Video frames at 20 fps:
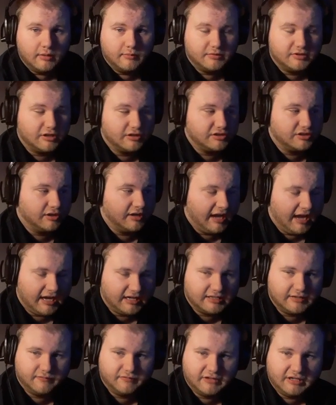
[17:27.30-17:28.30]
because you're
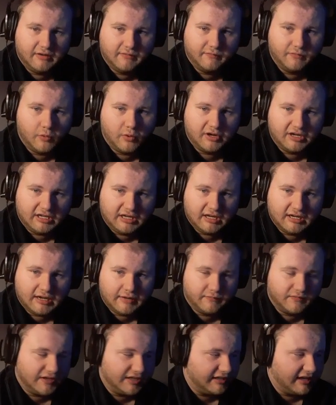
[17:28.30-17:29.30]
actively avoiding it
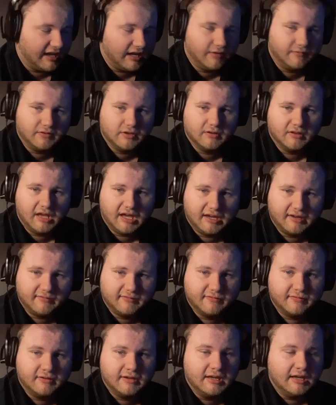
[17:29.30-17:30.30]
every day of your
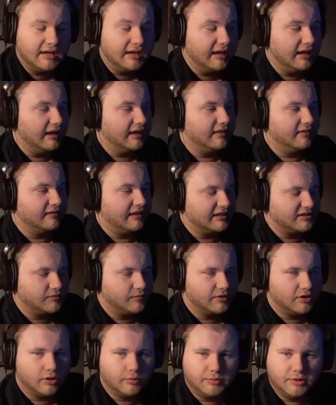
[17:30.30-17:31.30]
life. And that's
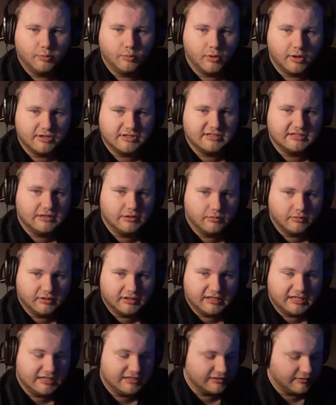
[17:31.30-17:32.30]
what Obi-Wan's doing.
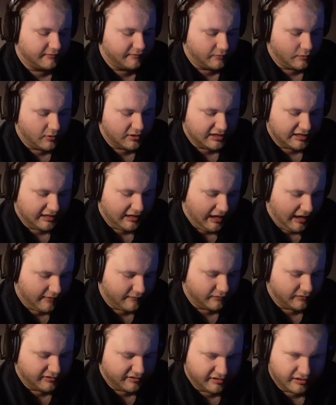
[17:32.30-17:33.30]
He's avoiding
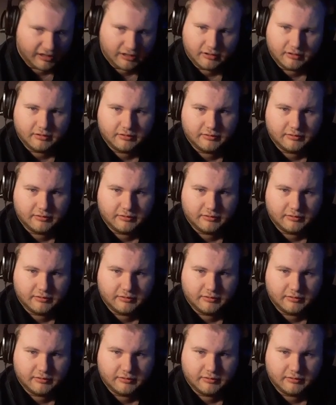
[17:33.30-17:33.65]
everything.